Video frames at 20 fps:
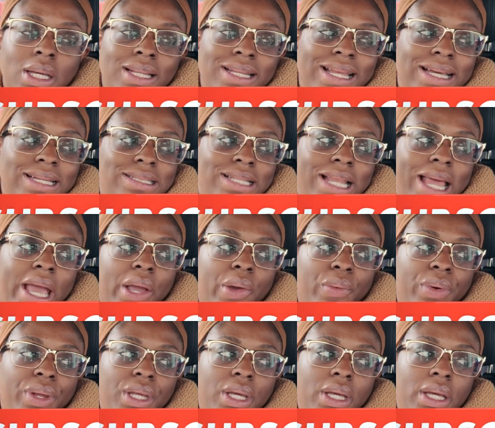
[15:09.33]
That's like
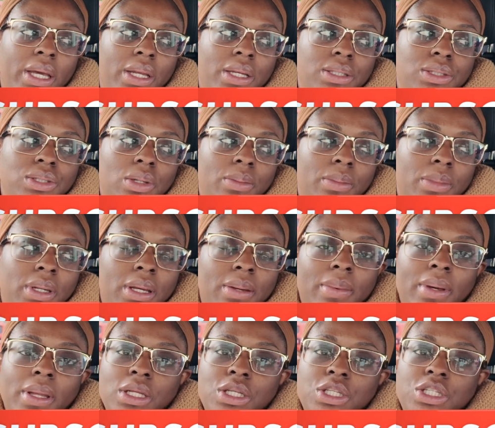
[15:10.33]
when you get the something them
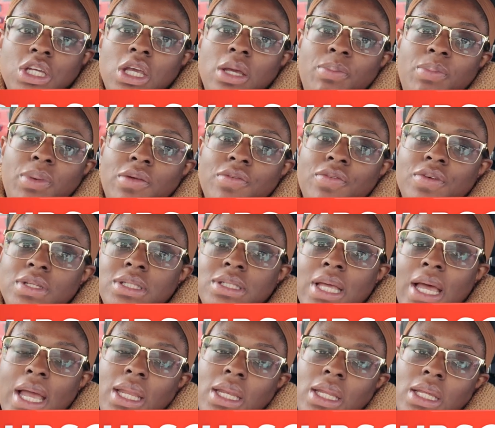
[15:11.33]
on a JP for
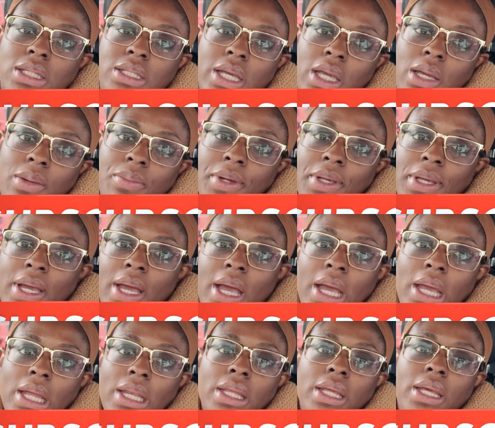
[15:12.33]
sign it and you bring your
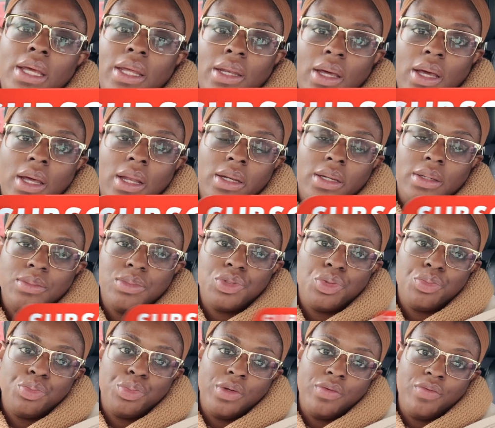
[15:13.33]
ID and all of them
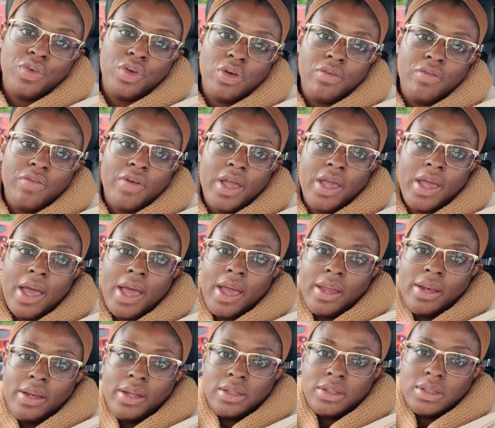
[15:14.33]
something to verify your
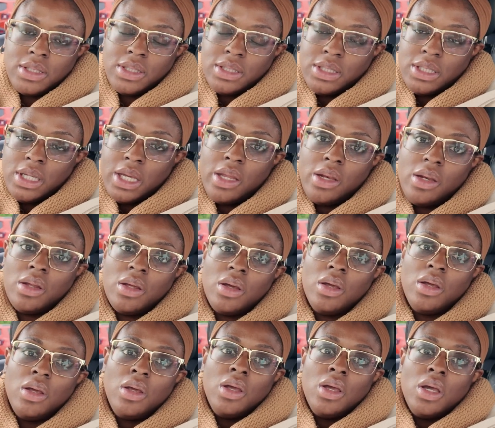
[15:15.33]
identity and the
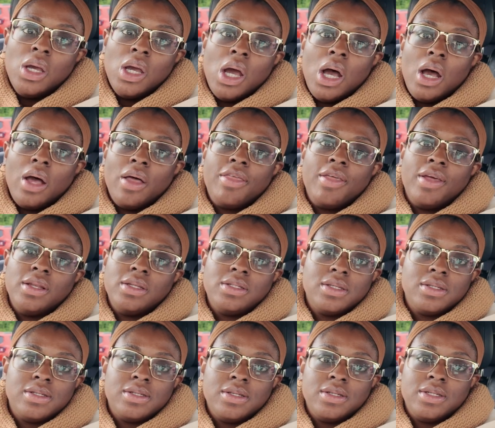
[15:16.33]

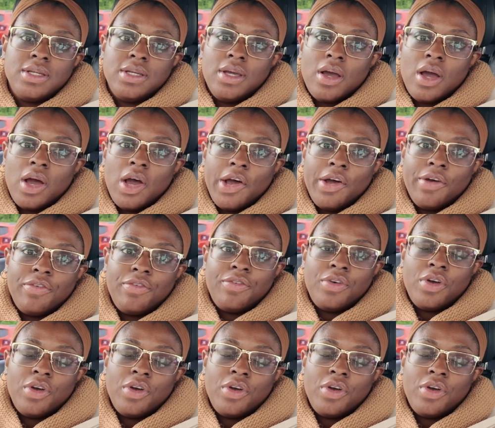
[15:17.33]
authenticity of